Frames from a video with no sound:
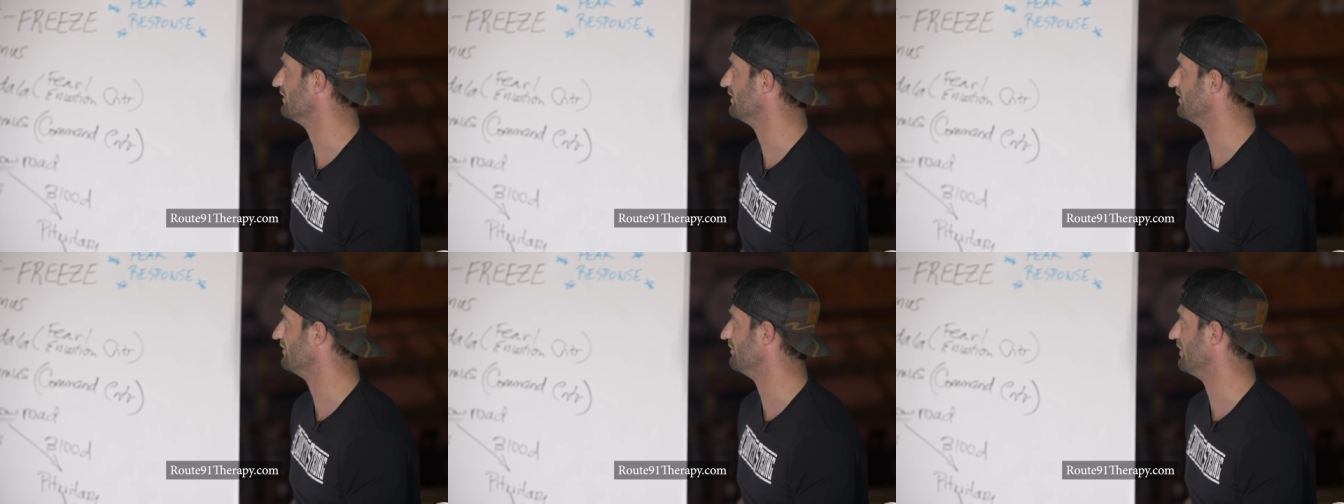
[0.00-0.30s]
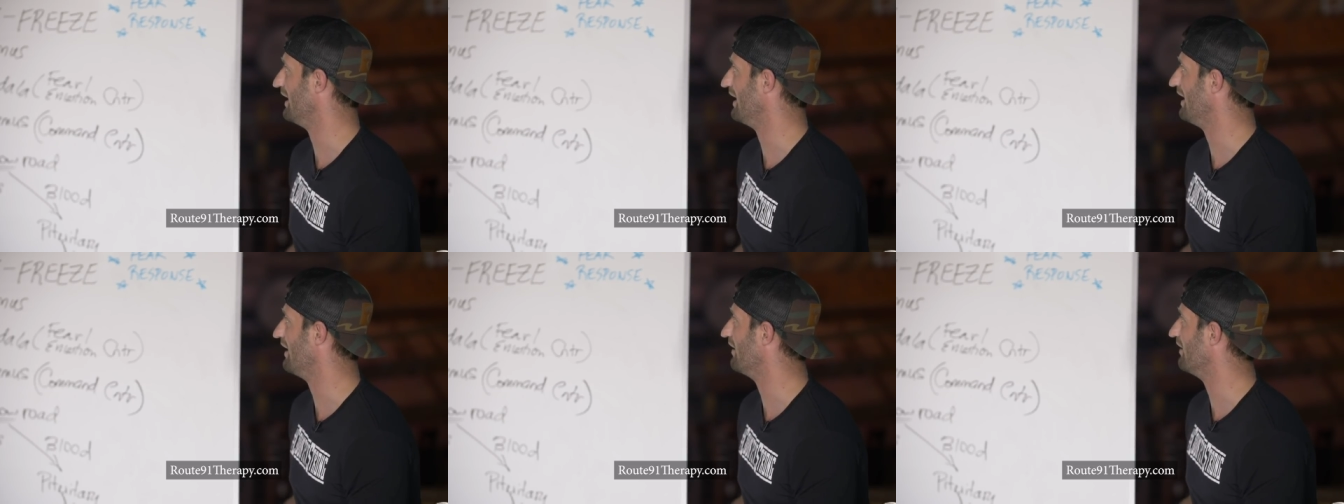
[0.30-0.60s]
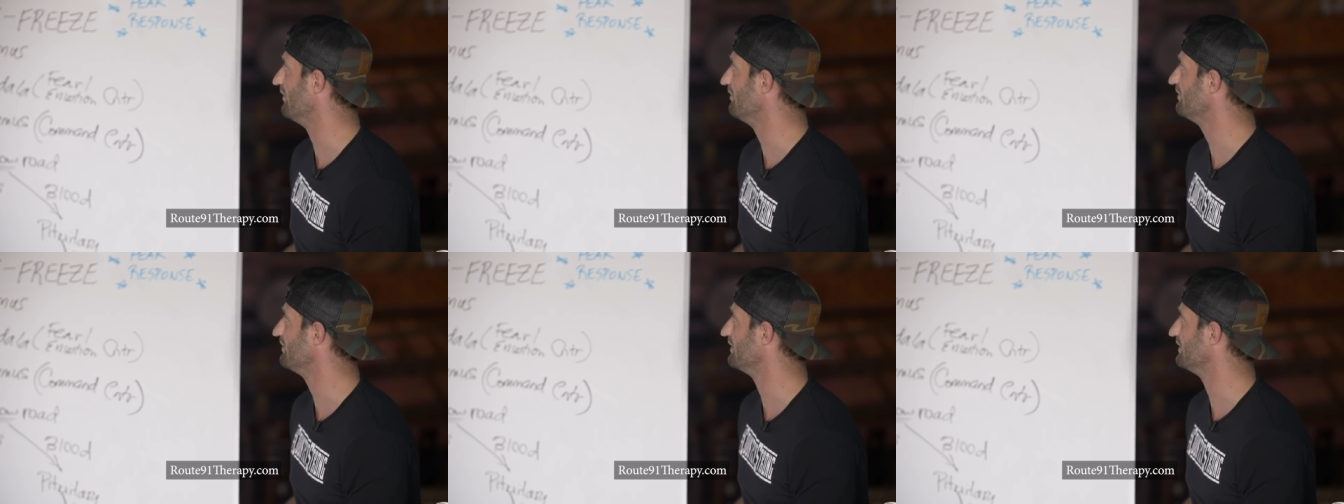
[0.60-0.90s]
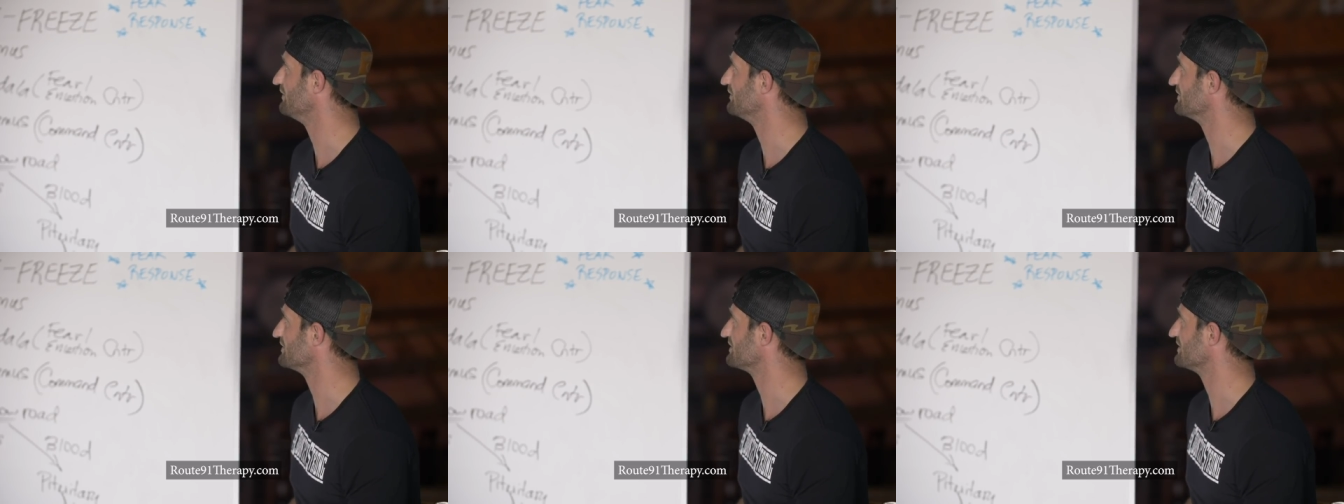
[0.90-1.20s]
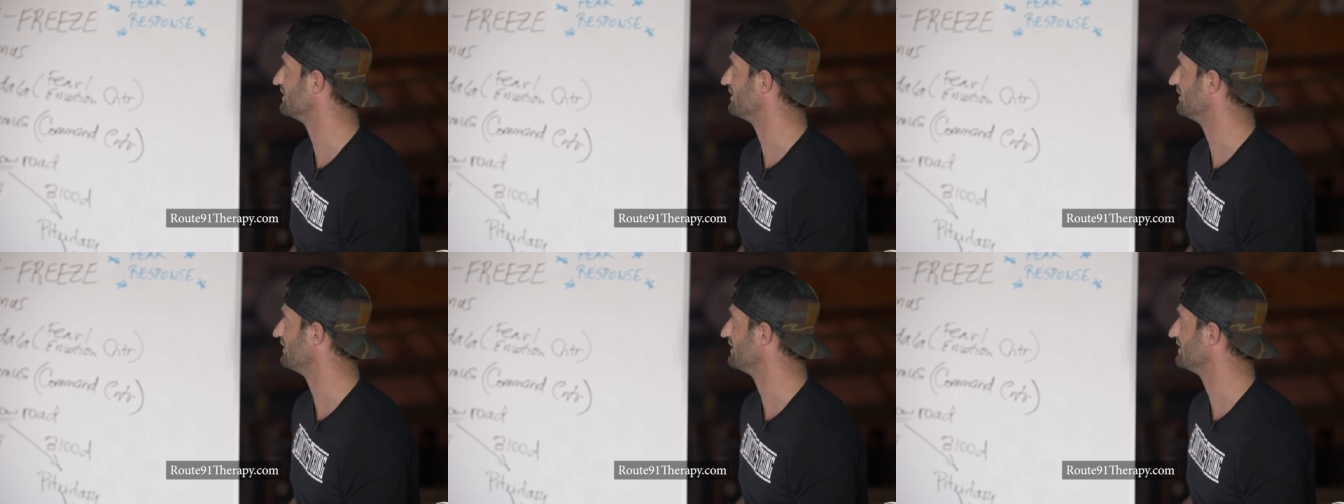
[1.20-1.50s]
it may help and
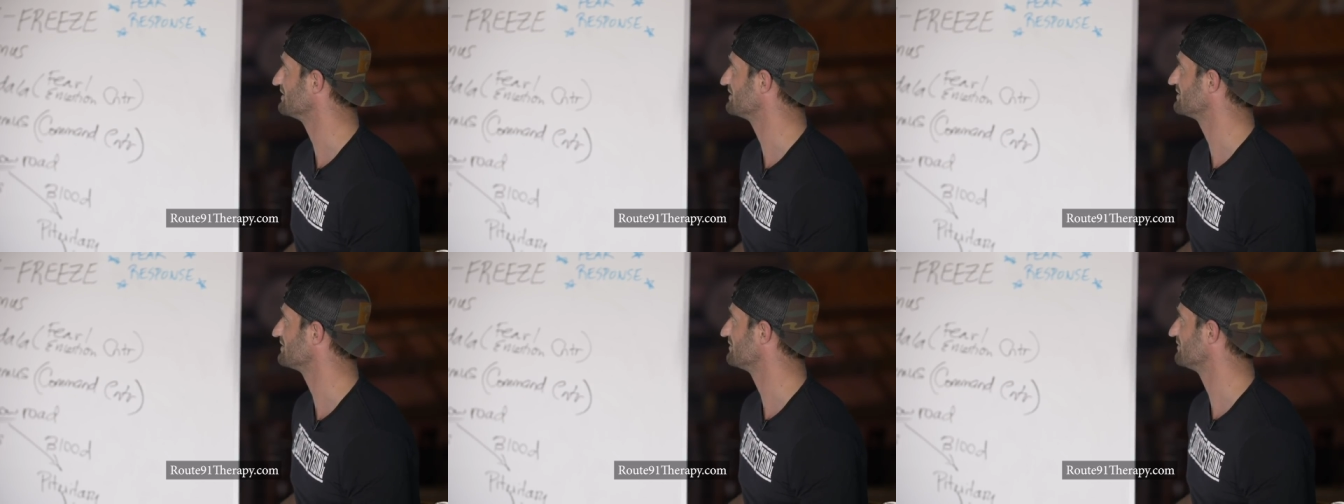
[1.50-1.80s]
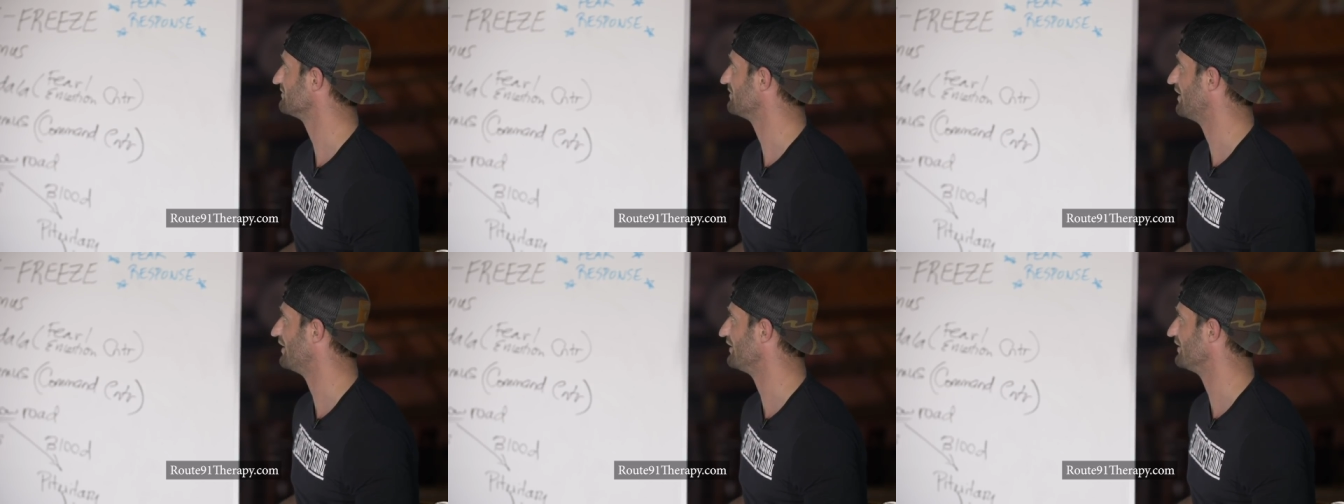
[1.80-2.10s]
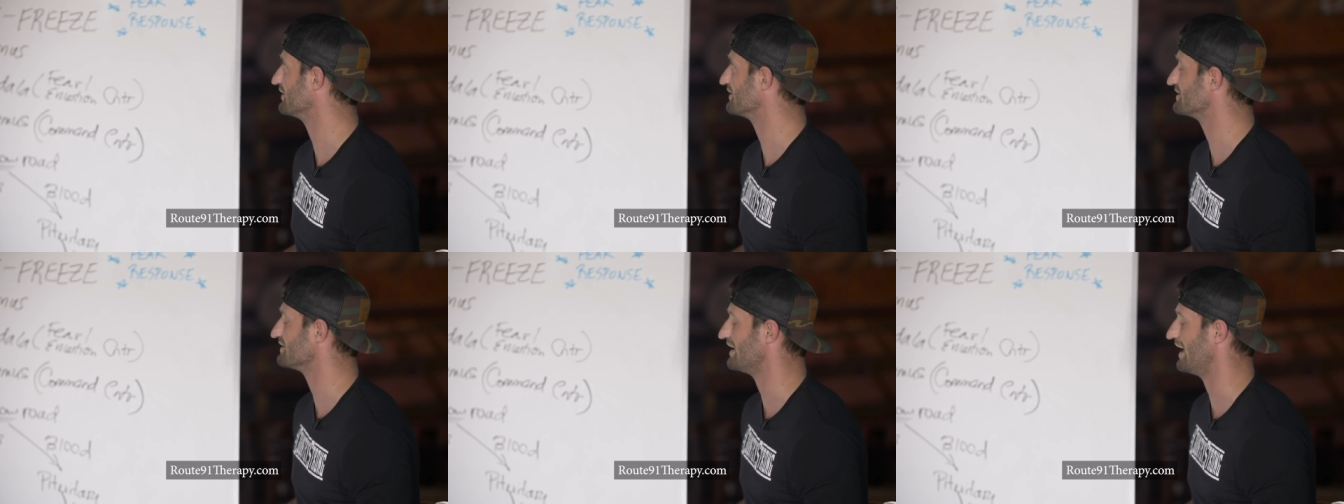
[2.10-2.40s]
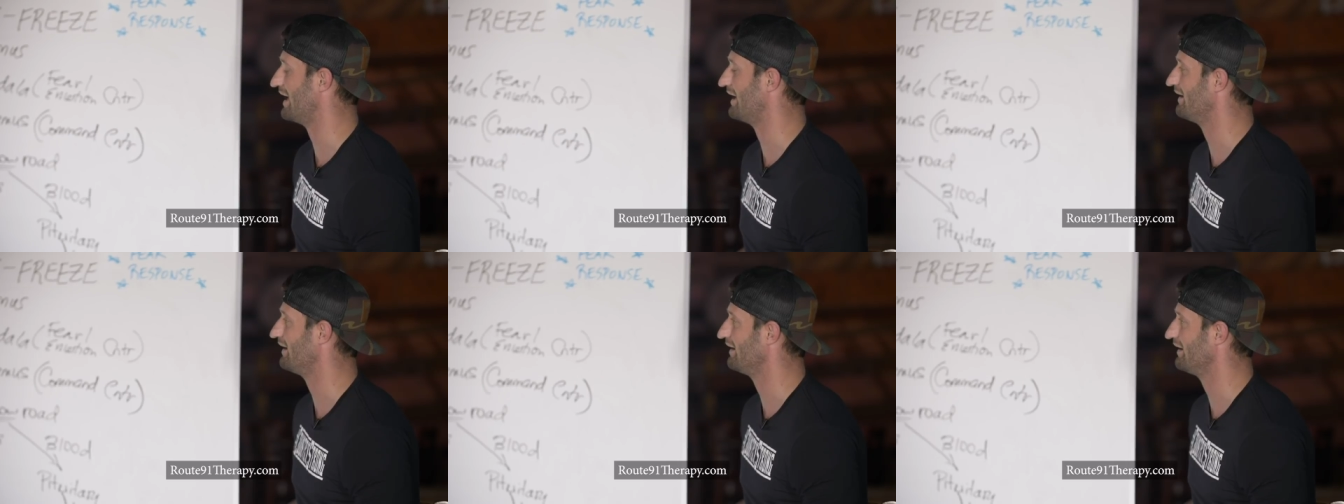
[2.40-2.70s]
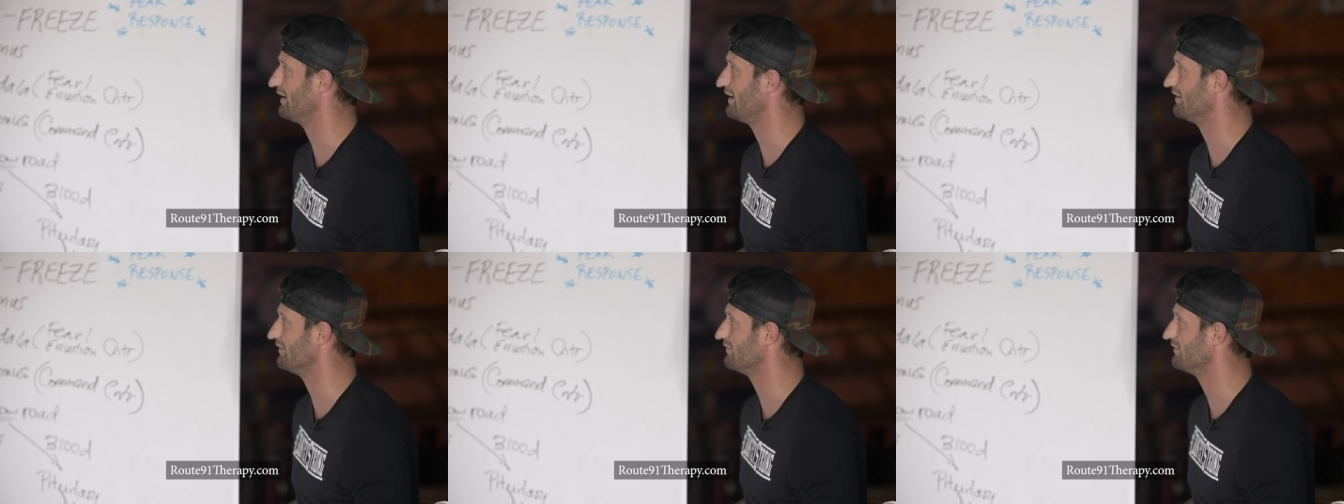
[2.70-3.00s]
just at least
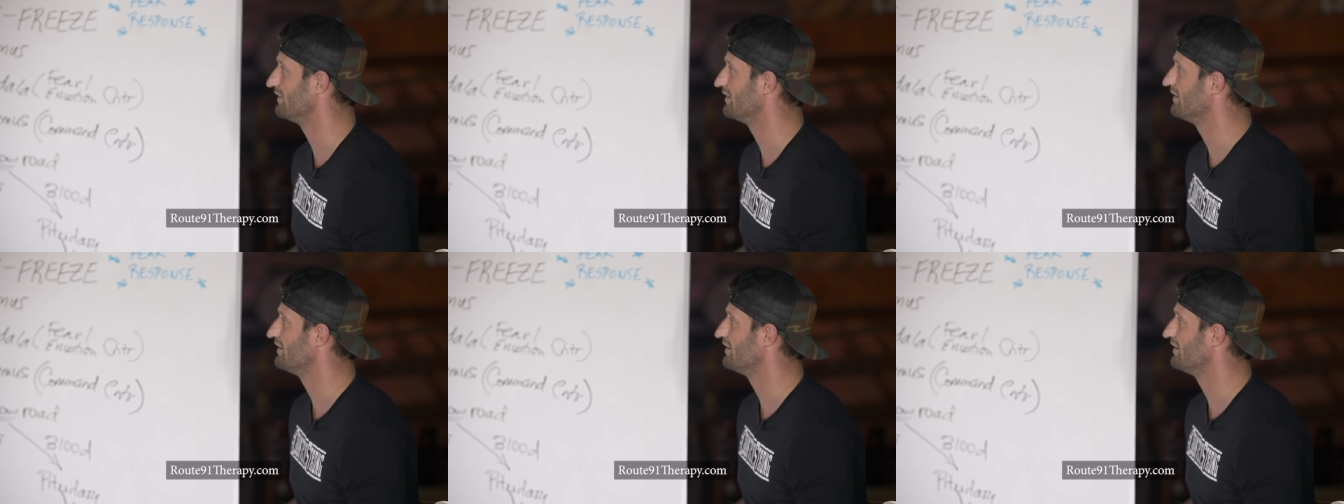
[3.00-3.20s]
understanding it.